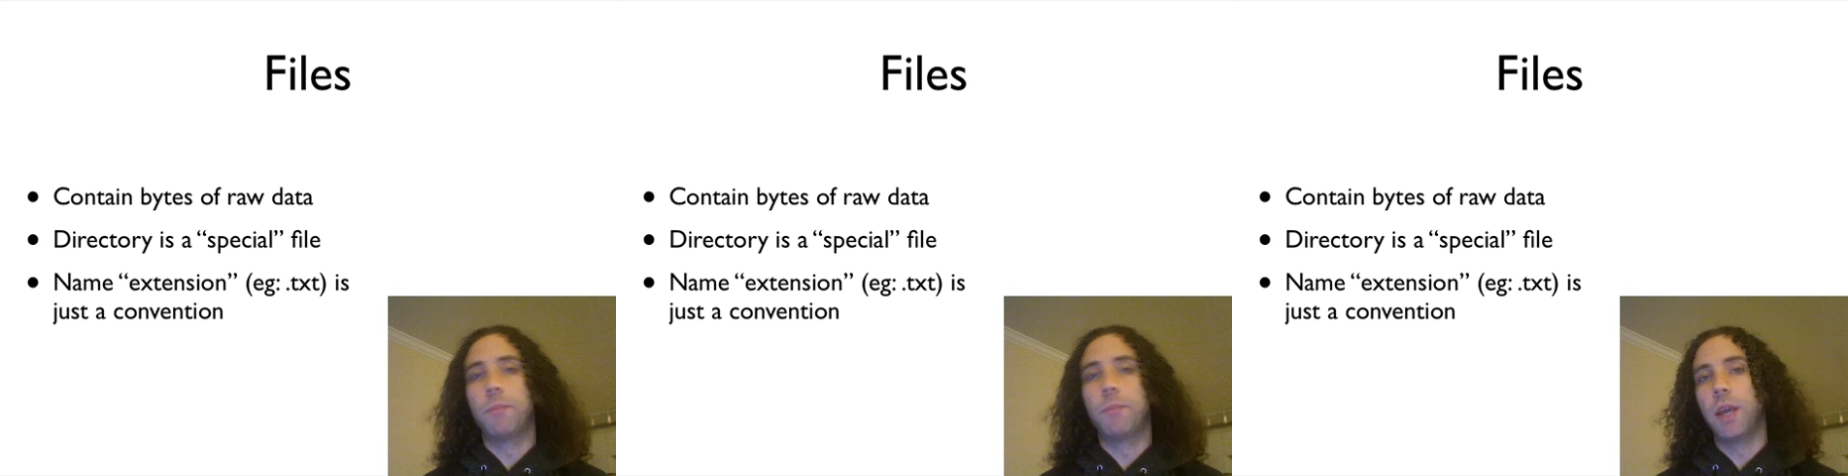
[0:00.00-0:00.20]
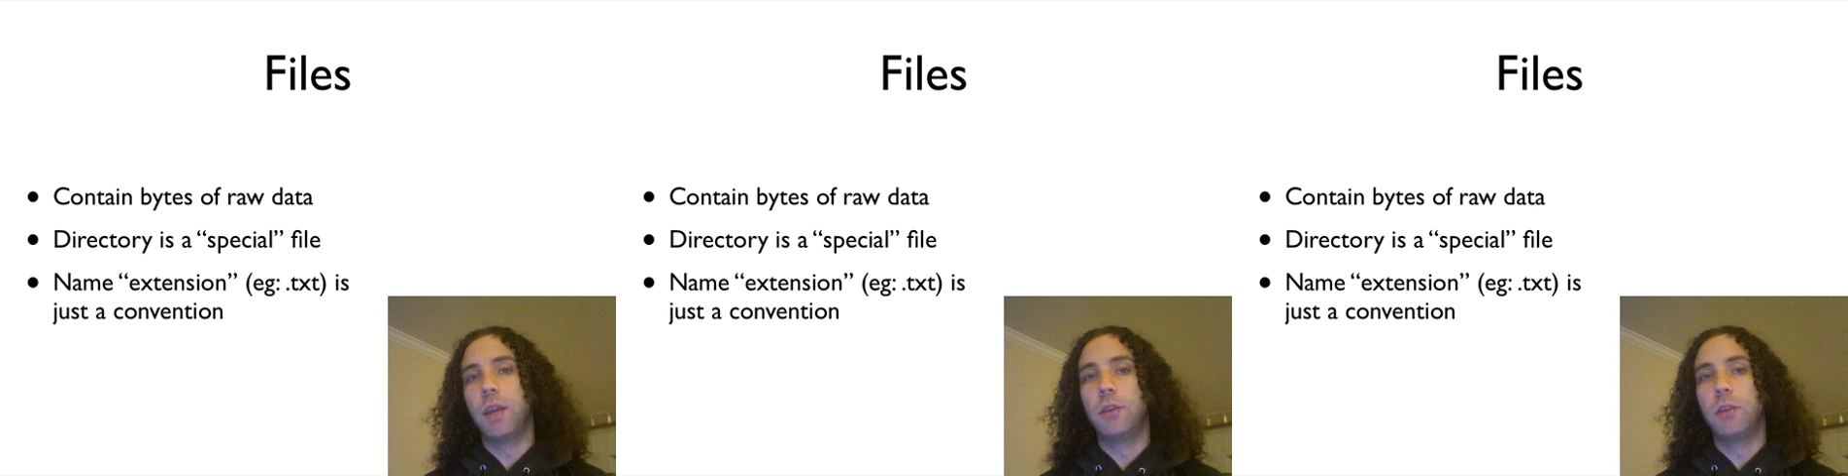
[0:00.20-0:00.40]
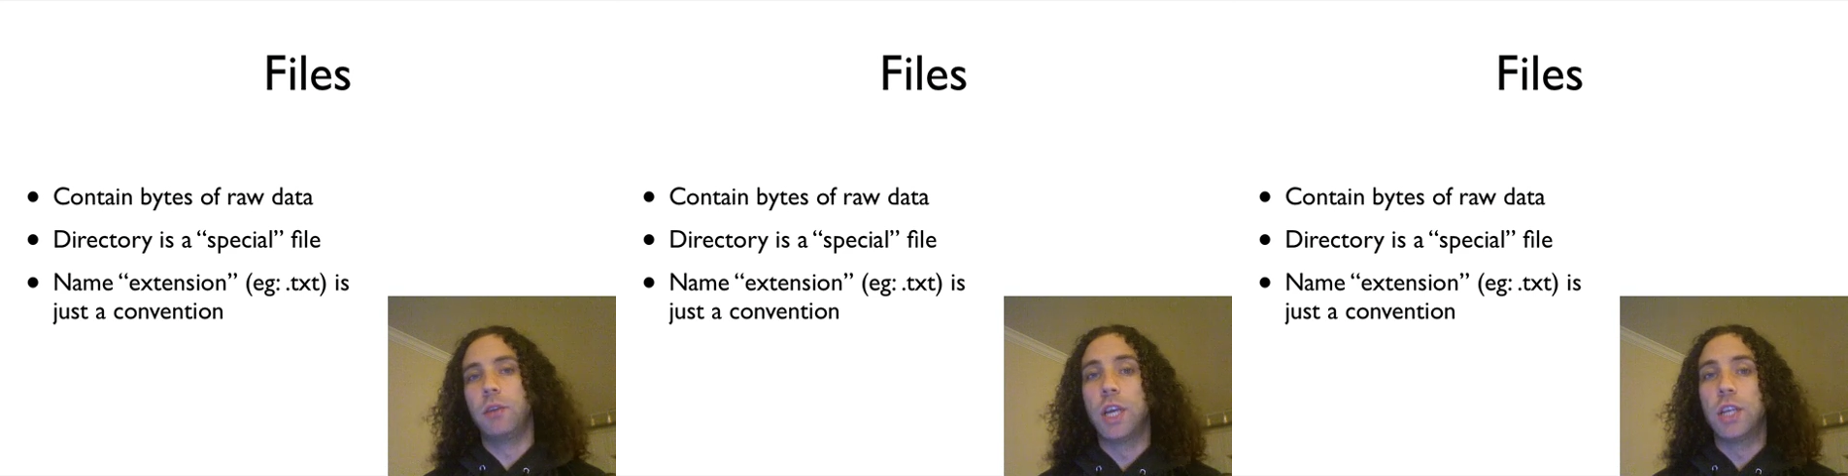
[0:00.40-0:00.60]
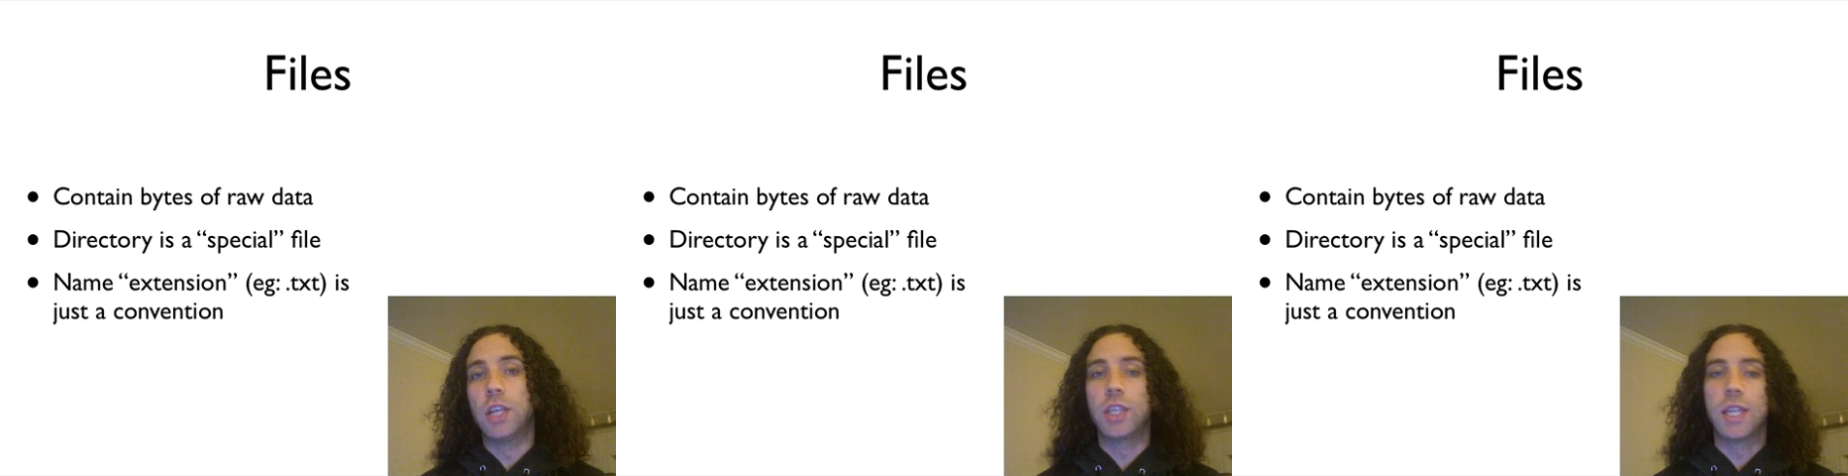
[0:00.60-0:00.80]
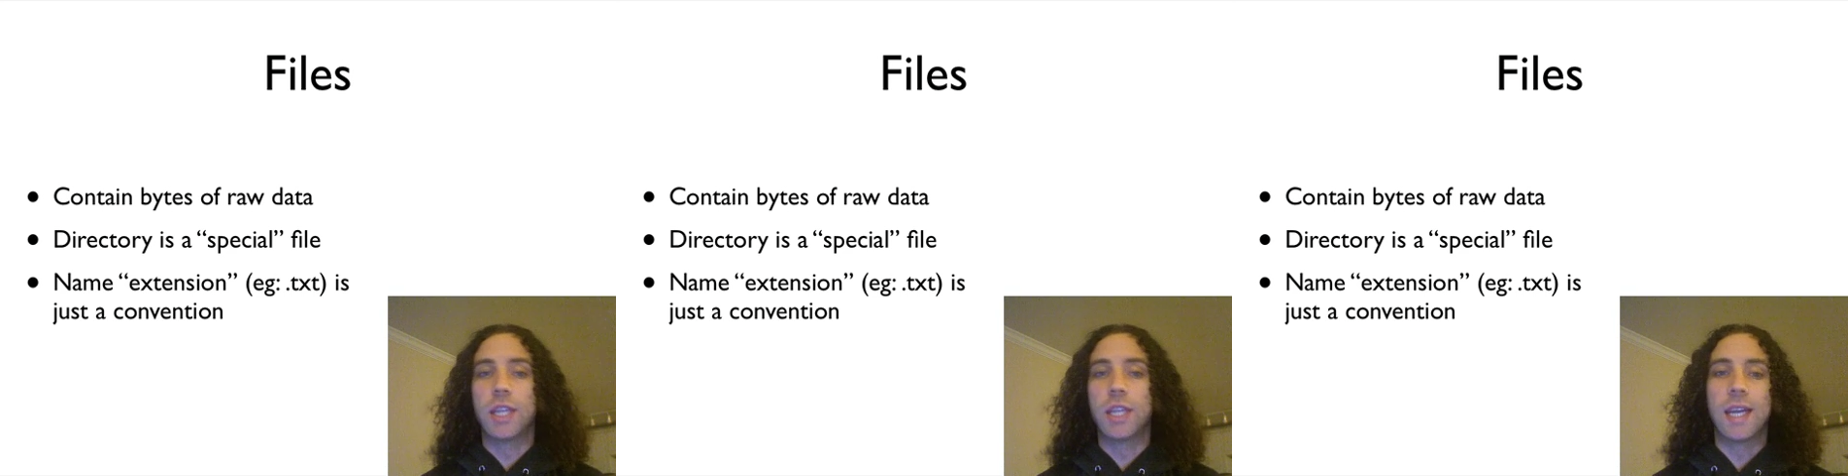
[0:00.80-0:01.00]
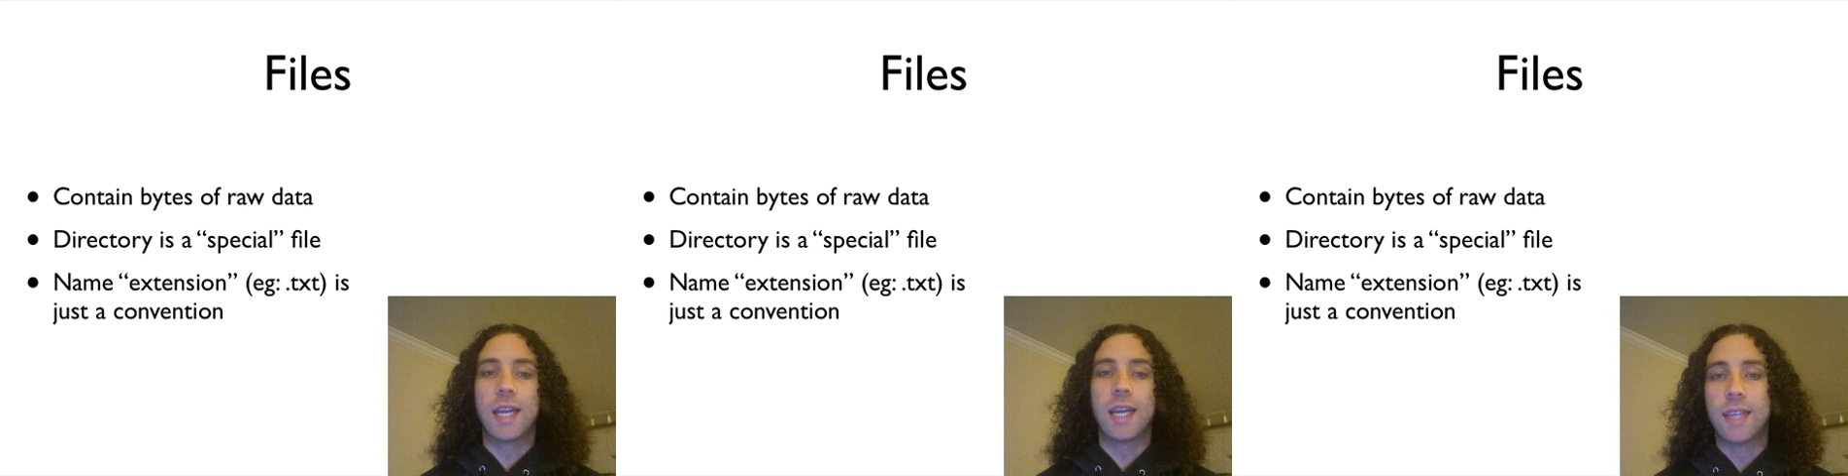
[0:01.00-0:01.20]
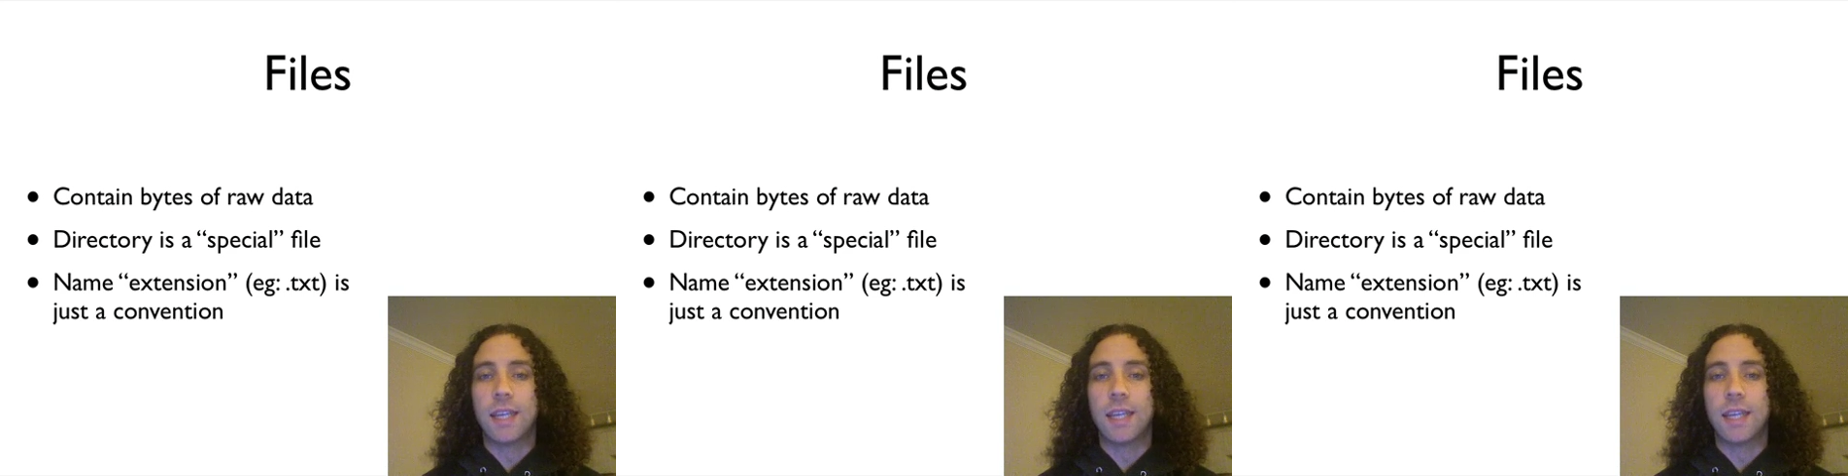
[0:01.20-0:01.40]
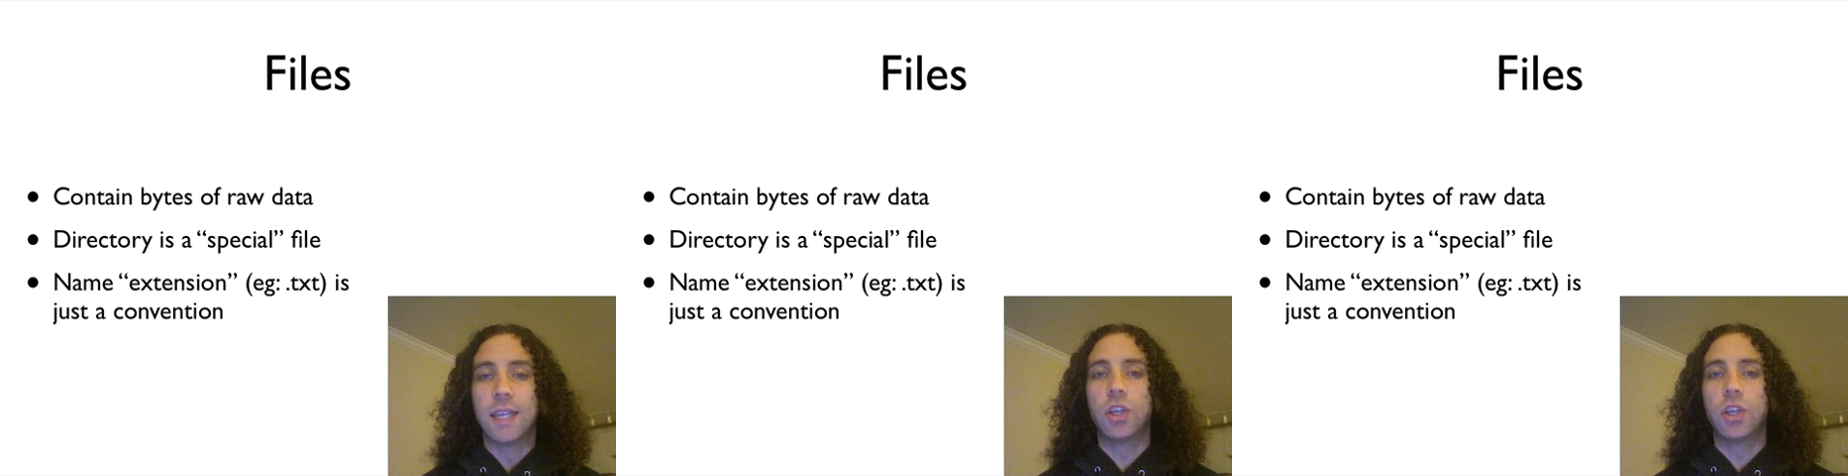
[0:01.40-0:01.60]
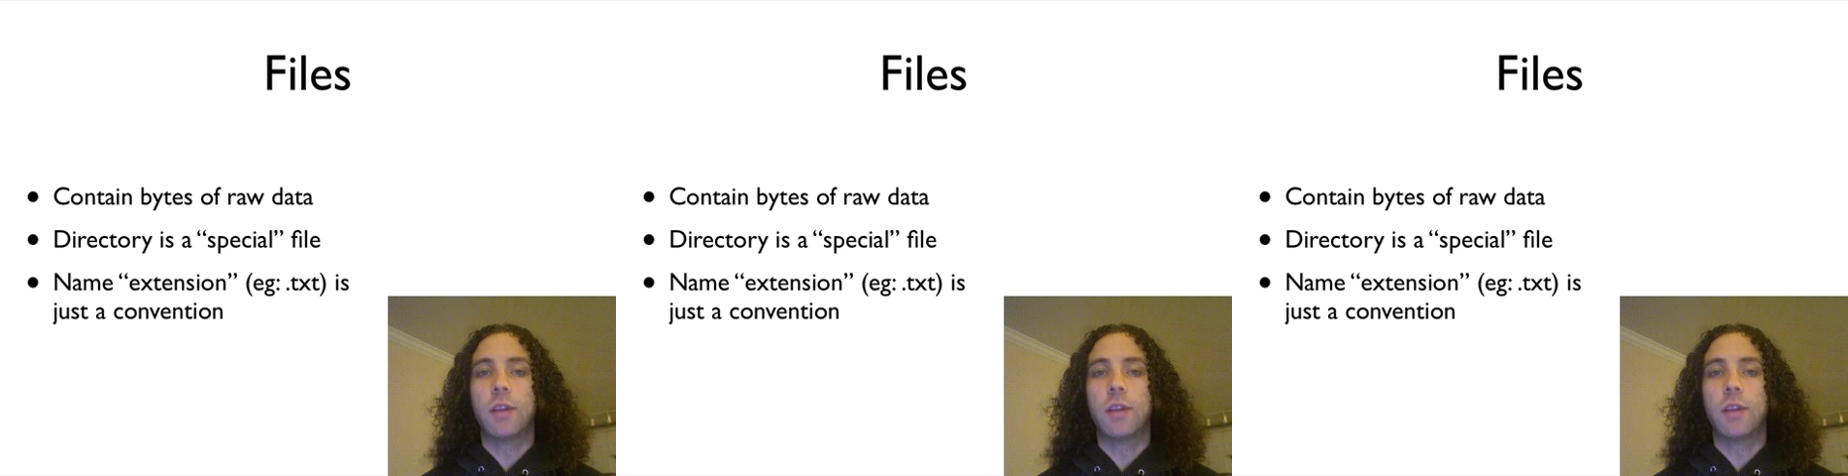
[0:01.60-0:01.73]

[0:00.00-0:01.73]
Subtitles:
by you changing that extension.